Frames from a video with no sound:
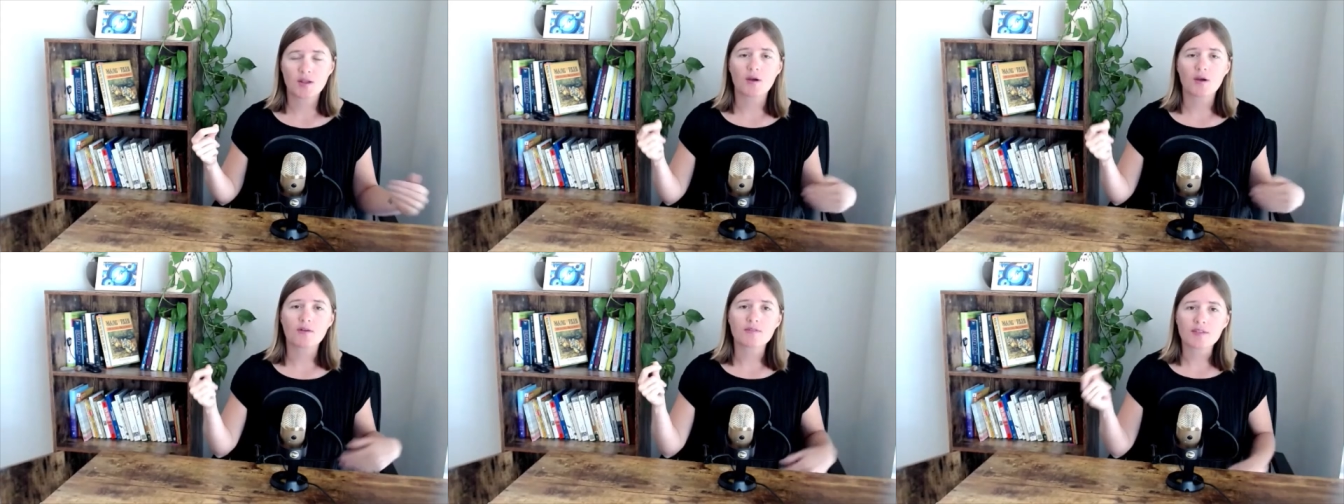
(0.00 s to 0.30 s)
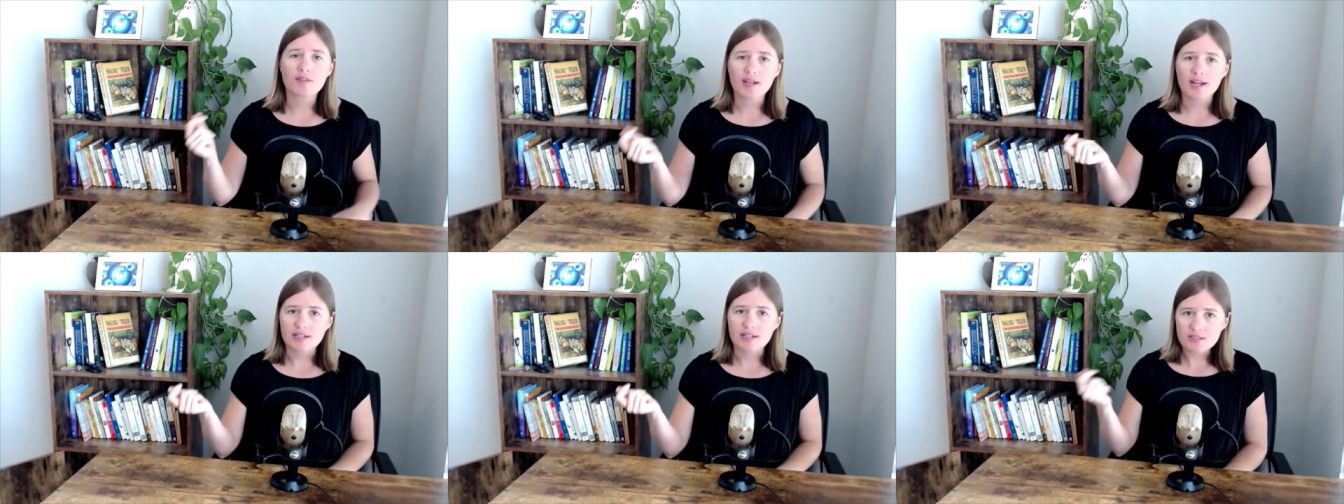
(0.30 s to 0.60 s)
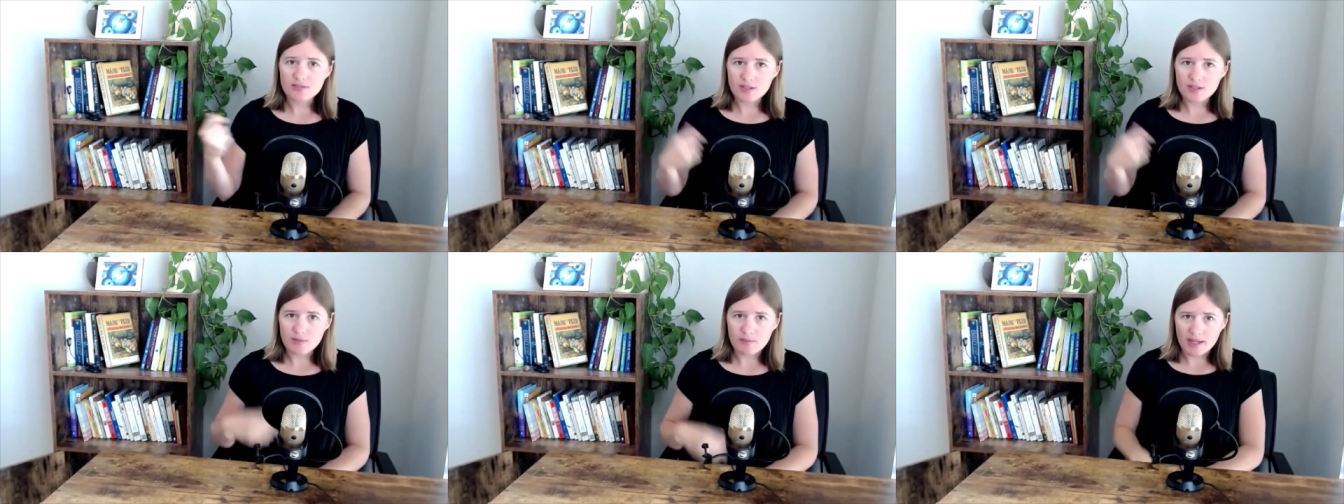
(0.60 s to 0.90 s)
Over the next
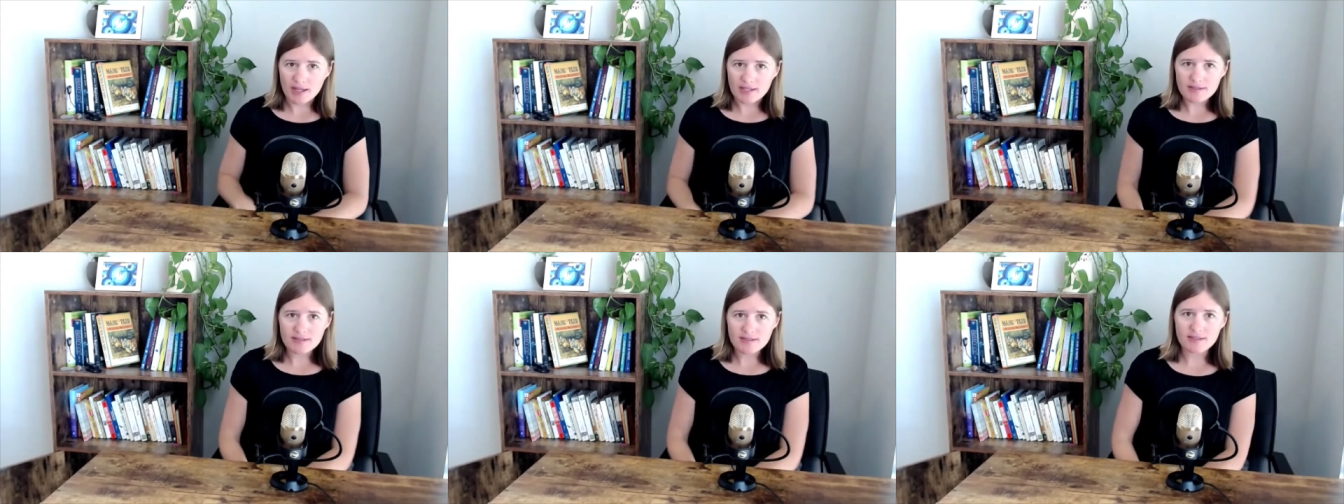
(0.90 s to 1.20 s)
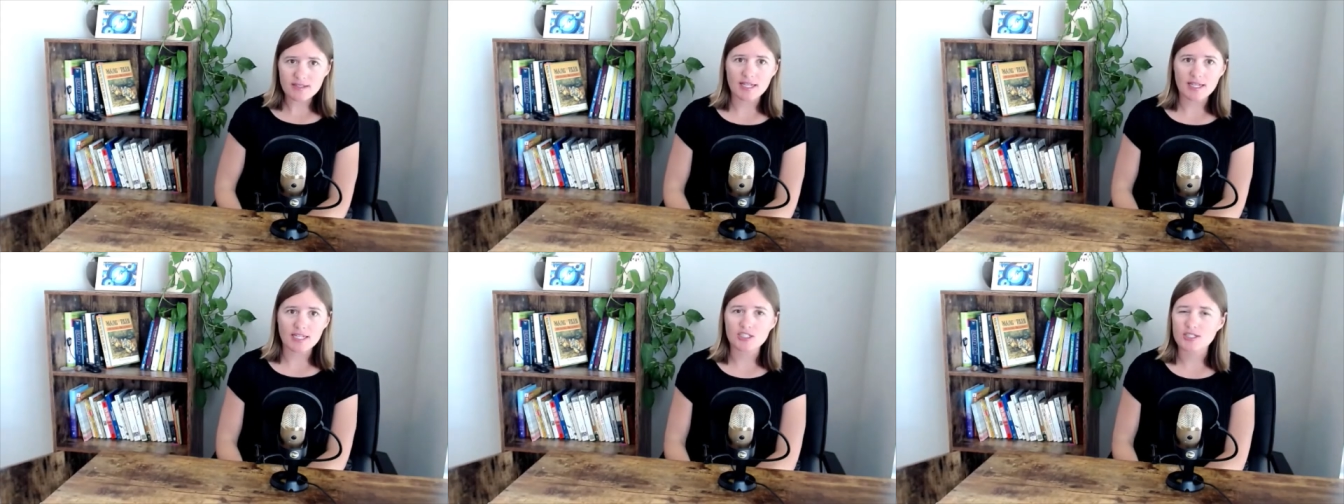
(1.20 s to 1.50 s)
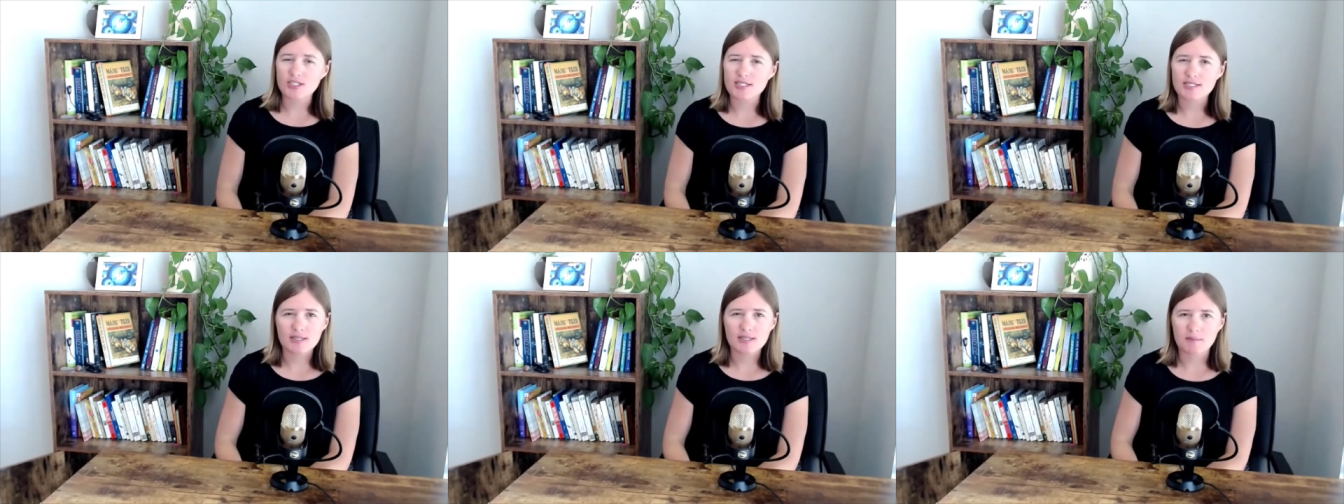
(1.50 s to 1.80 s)
few months, it
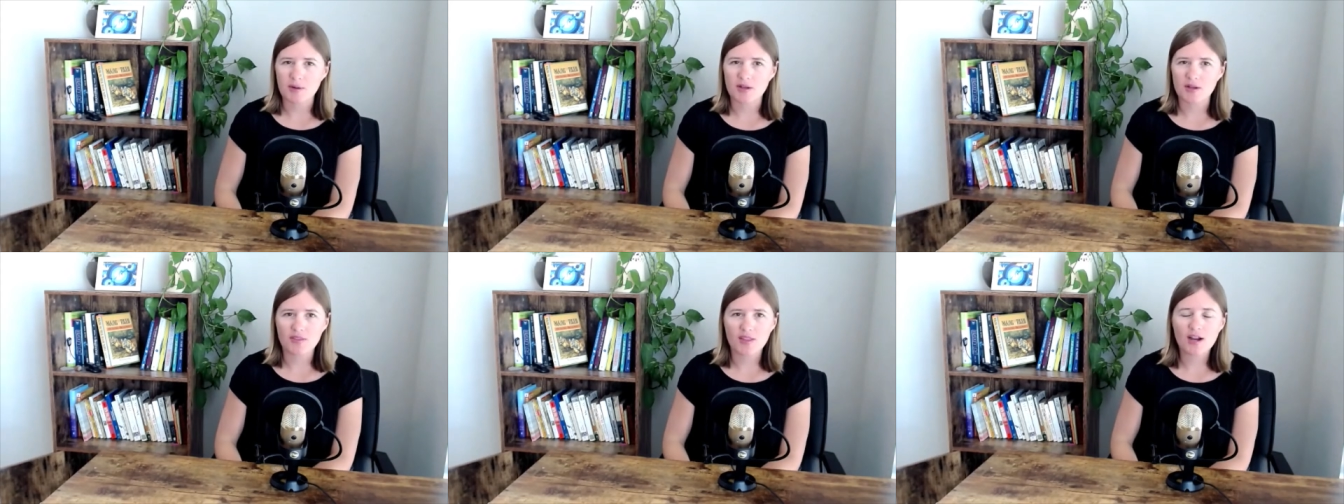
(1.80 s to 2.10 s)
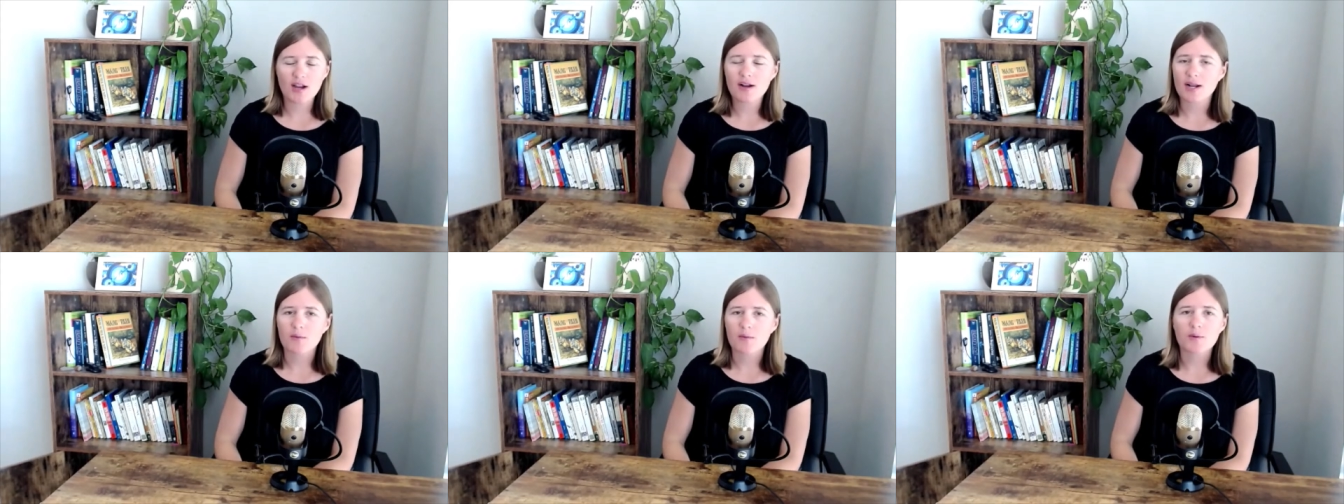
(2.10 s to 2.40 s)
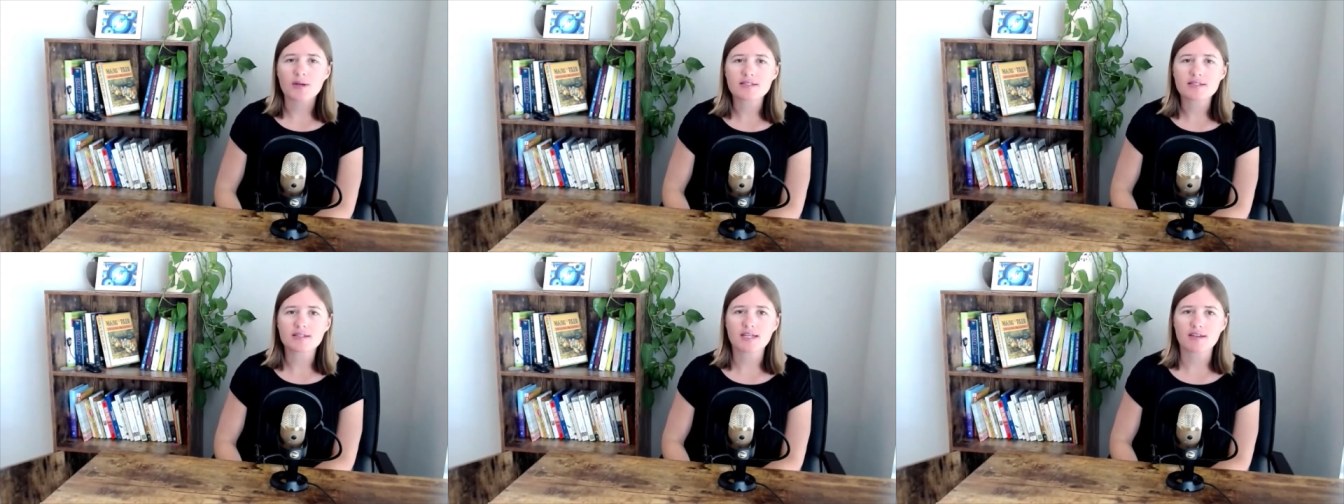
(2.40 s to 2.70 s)
just simmered there, and I
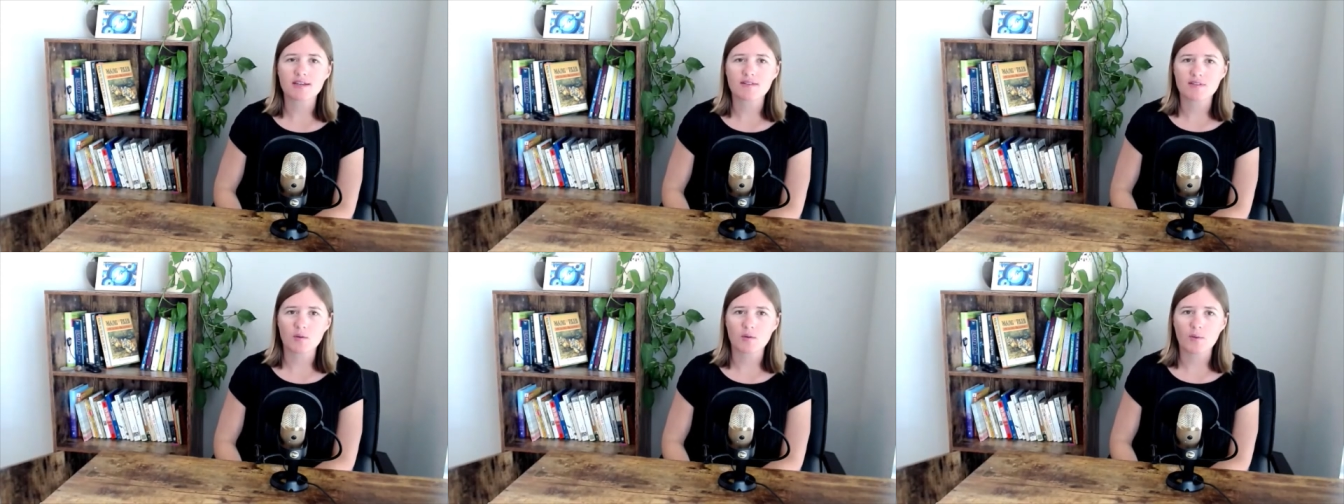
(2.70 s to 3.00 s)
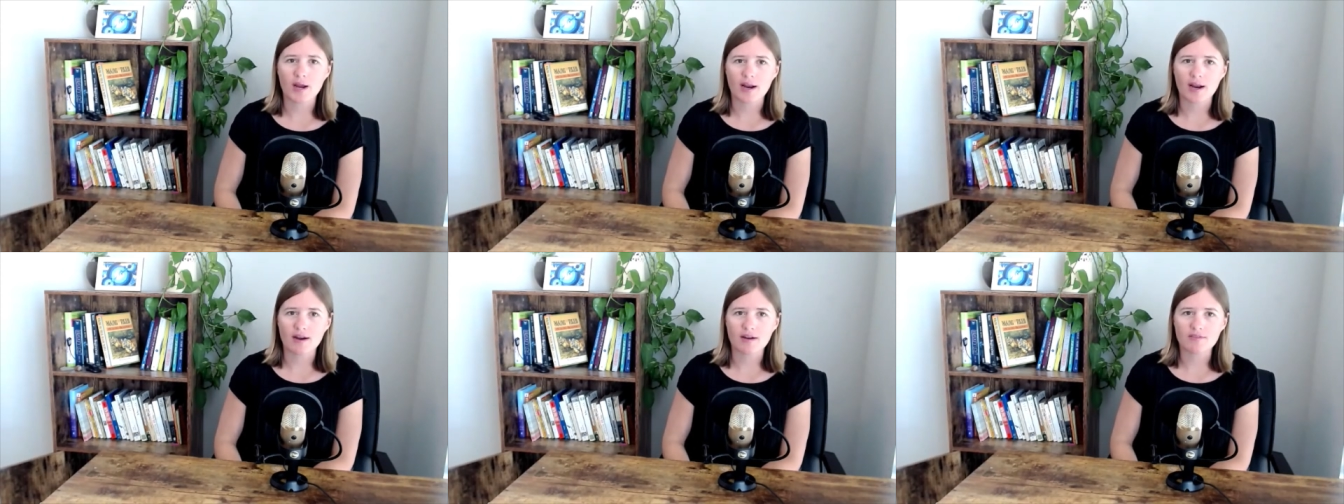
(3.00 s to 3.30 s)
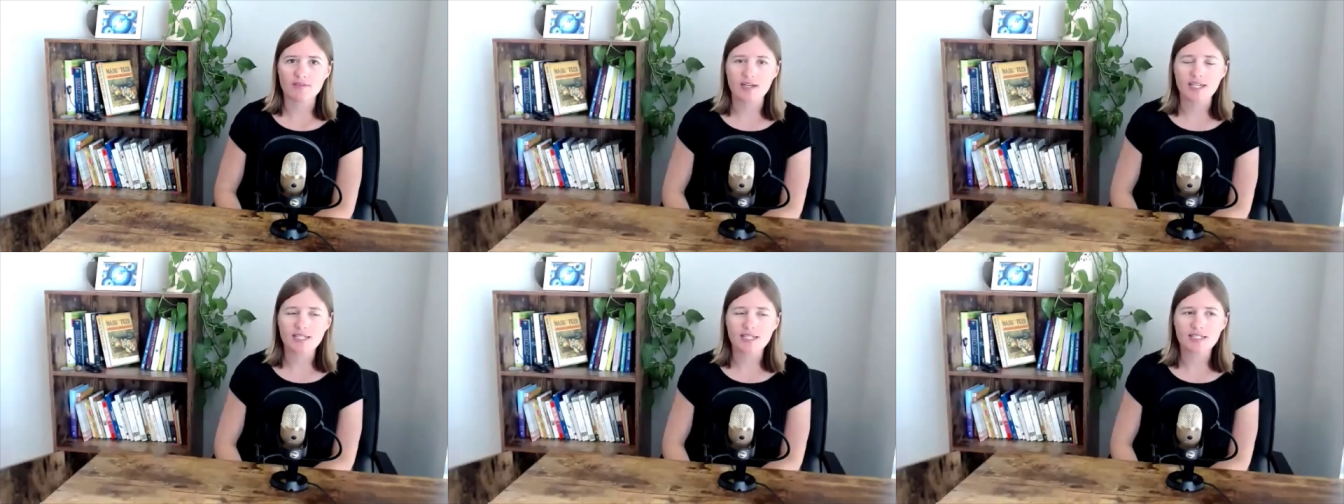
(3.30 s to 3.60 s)
wasn't even aware of
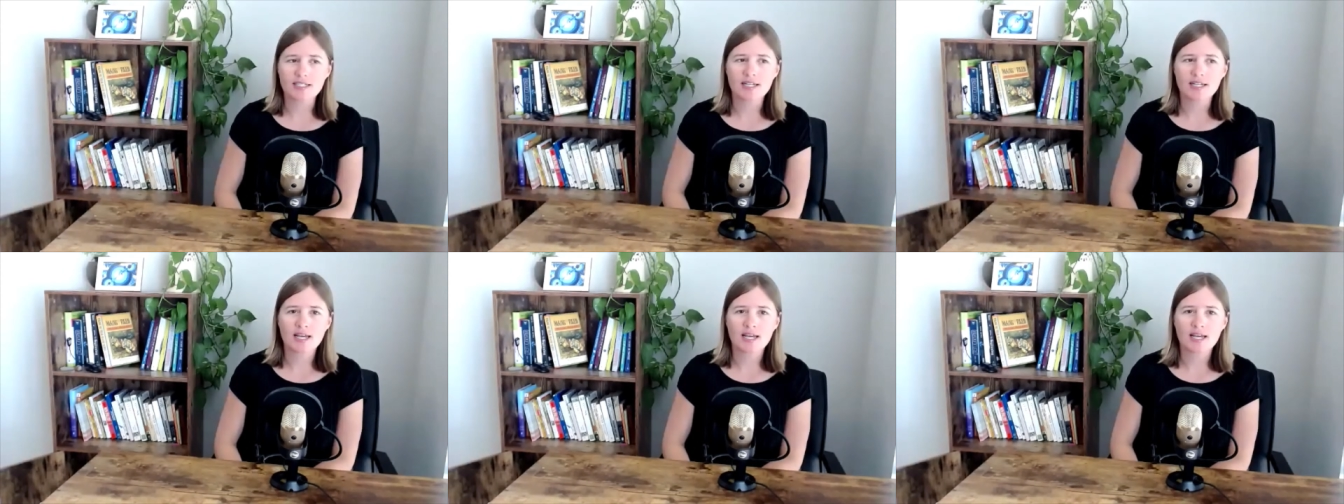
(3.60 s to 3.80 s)
it